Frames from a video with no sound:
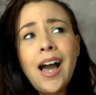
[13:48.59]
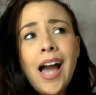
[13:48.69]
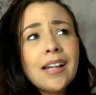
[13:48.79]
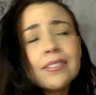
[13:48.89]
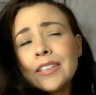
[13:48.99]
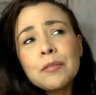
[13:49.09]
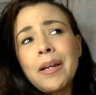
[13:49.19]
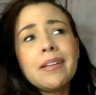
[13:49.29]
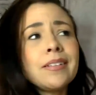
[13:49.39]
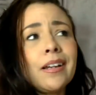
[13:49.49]
I don't think
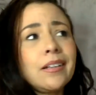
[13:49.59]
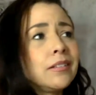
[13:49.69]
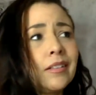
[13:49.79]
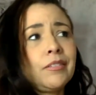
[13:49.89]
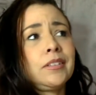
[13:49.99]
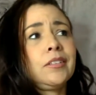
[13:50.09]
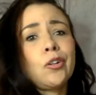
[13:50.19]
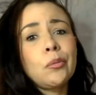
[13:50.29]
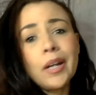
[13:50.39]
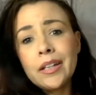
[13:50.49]
my anxiety is ever going to
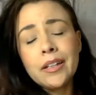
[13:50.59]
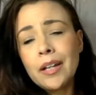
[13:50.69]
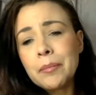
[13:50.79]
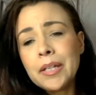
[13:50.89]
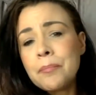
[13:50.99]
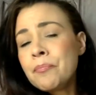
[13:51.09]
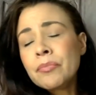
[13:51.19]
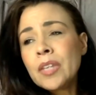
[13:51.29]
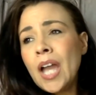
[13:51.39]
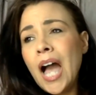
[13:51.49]
go away. I mean,
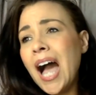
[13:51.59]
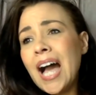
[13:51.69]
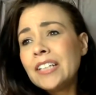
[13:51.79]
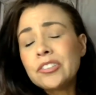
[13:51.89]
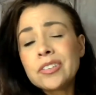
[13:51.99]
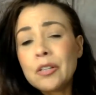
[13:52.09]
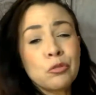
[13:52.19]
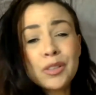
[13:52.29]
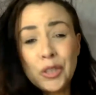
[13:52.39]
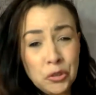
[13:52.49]
I just get
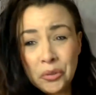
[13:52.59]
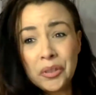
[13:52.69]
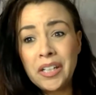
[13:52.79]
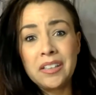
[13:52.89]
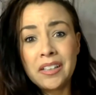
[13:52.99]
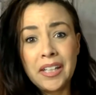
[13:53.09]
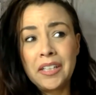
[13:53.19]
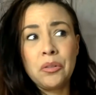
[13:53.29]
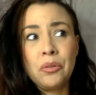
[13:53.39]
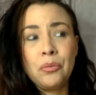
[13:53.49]
really good at
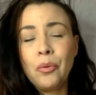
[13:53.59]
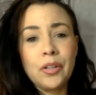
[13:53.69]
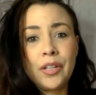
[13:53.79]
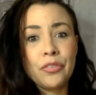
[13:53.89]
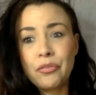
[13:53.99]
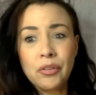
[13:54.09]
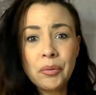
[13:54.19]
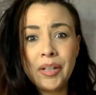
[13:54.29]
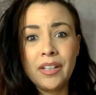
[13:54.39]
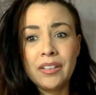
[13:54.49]
like working
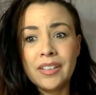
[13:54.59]
through it.